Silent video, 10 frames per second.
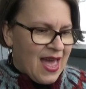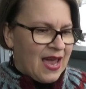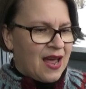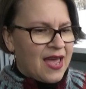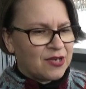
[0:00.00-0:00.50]

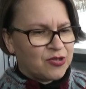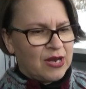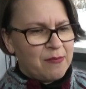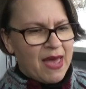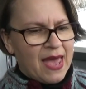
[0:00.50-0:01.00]
And I
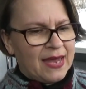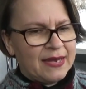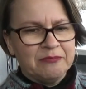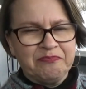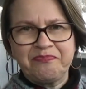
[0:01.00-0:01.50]
actually
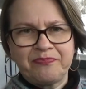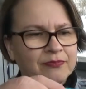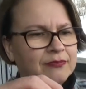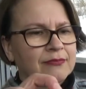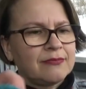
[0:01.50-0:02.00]
made
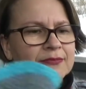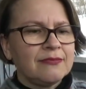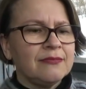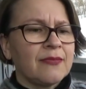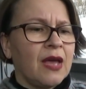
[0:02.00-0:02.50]

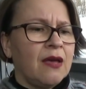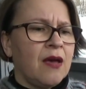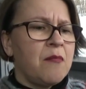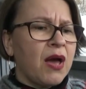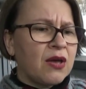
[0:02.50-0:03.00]

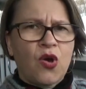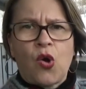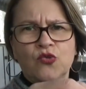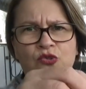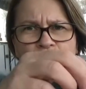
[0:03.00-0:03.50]
mug
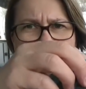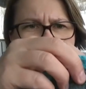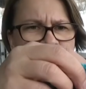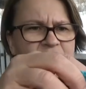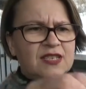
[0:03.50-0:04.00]

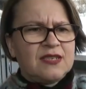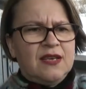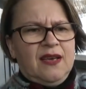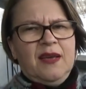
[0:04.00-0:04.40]
coasters, just